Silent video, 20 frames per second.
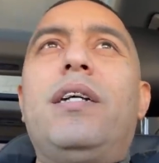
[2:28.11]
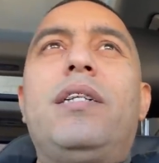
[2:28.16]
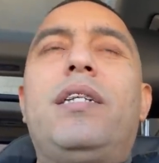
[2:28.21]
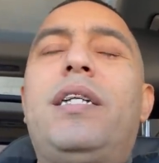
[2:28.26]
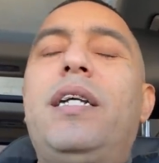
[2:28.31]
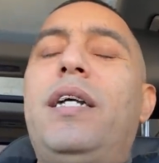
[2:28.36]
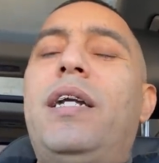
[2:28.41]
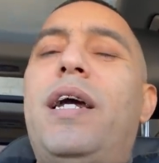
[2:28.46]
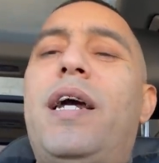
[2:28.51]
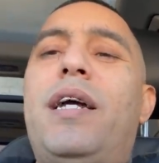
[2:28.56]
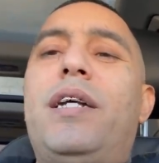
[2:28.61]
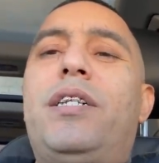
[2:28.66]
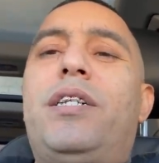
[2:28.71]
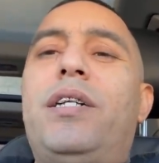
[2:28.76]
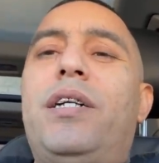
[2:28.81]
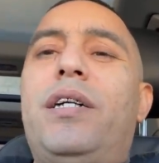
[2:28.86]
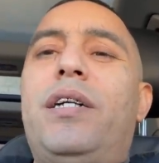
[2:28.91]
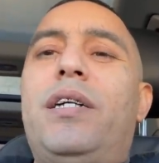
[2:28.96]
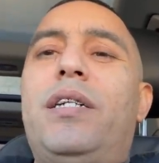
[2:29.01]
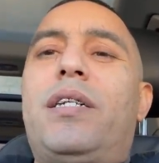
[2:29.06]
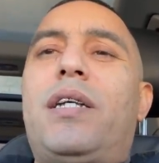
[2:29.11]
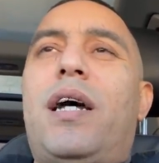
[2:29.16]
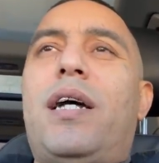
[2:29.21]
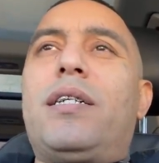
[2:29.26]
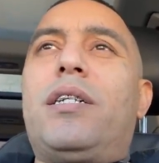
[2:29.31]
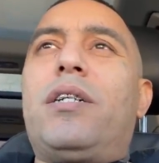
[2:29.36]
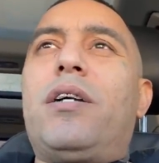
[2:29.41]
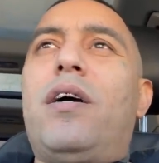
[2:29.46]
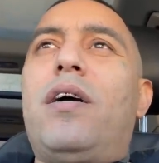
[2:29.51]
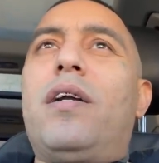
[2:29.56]
teenage years, I
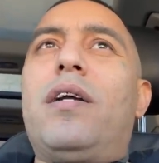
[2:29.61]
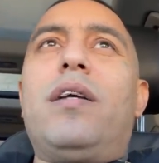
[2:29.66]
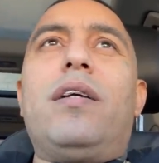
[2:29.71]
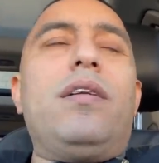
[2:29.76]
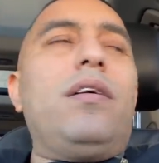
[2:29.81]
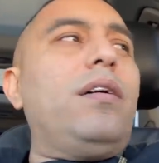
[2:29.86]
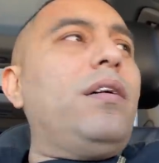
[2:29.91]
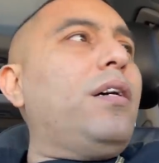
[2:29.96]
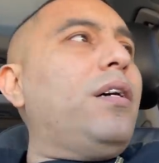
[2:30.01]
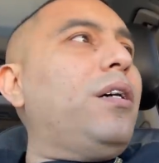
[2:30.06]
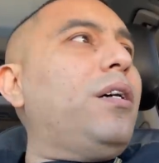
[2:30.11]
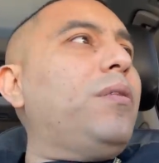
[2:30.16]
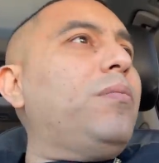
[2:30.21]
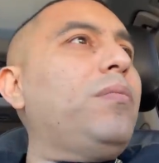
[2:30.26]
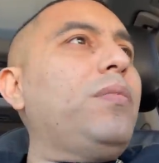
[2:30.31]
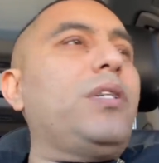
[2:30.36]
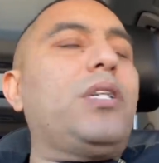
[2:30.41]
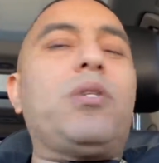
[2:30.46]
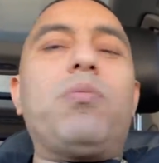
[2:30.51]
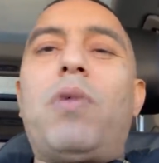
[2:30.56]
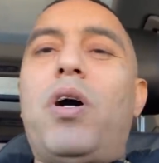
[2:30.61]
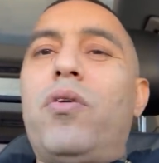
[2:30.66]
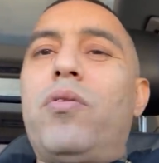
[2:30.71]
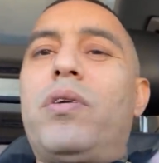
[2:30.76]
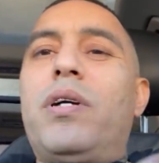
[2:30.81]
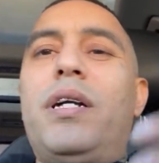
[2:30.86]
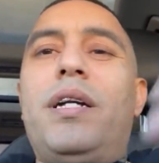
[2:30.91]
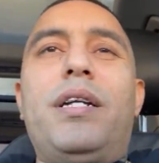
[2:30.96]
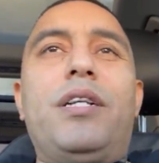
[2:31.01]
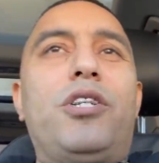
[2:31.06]
started um,
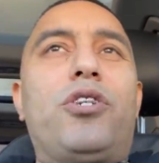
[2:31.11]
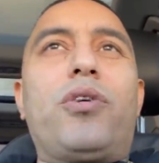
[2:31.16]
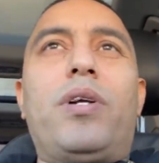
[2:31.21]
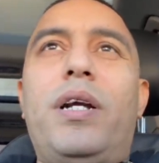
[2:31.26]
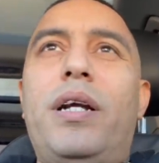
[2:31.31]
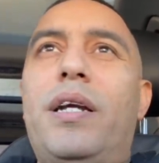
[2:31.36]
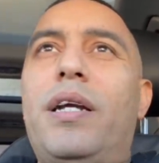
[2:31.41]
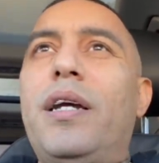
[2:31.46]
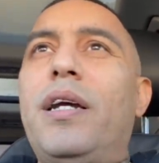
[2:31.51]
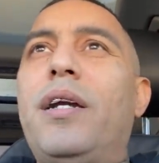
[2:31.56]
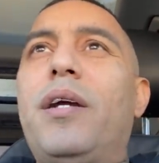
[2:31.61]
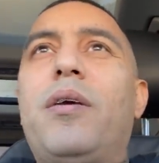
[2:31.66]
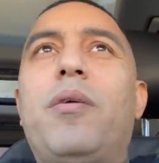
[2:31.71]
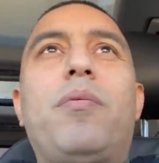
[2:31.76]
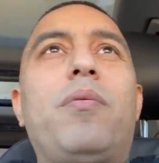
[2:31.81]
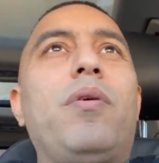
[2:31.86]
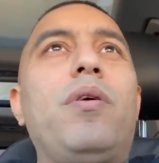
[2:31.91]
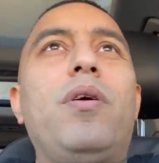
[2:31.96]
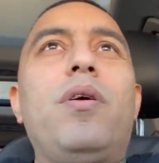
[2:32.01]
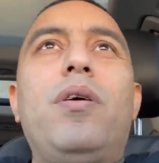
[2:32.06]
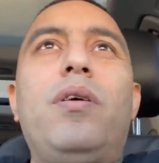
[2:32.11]
smoking and drinking and